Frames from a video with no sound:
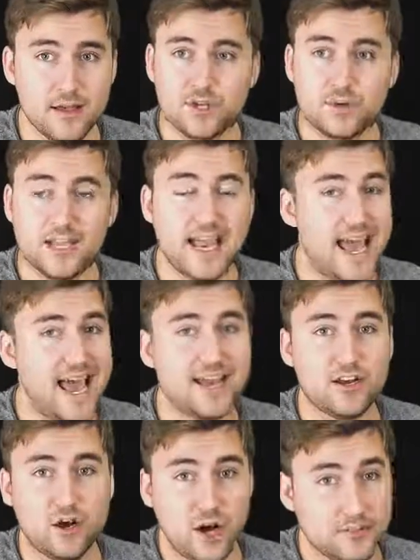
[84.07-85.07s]
You can add
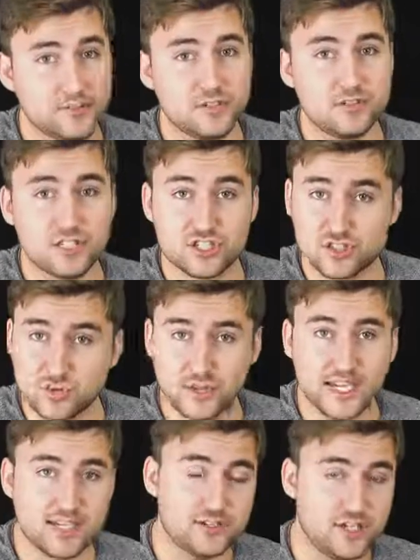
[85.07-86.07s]
an optional
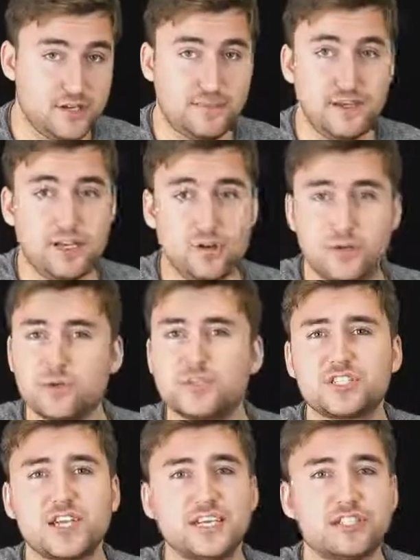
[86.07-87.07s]
discrete GPU, in
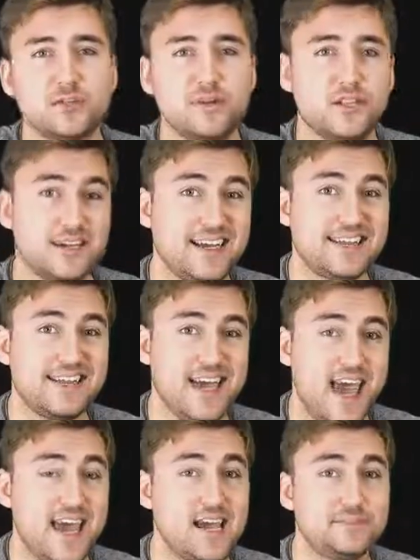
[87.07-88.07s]
which case you'd be looking at the
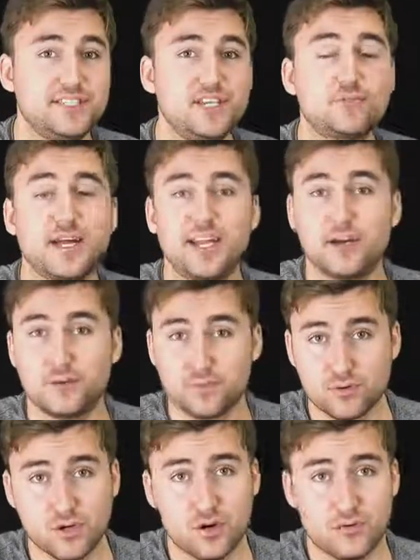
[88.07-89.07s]
AMD Radeon
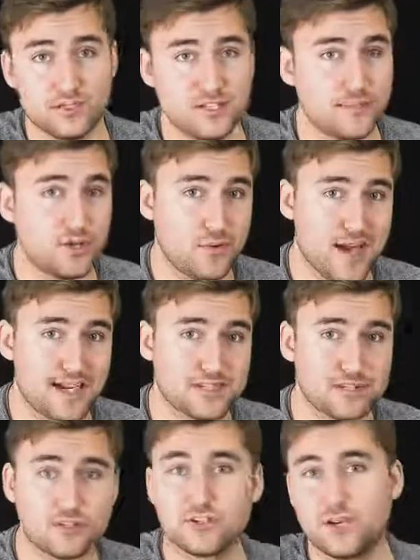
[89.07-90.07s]
Pro
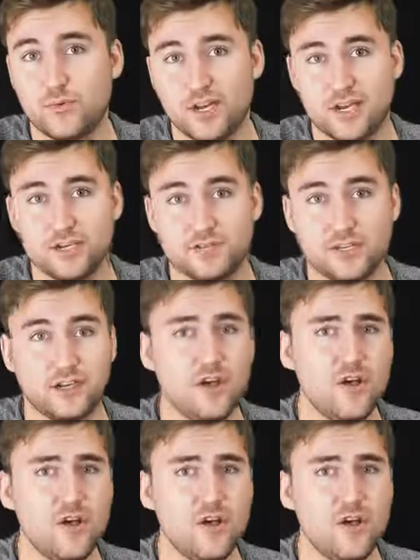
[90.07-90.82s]
WX 3100,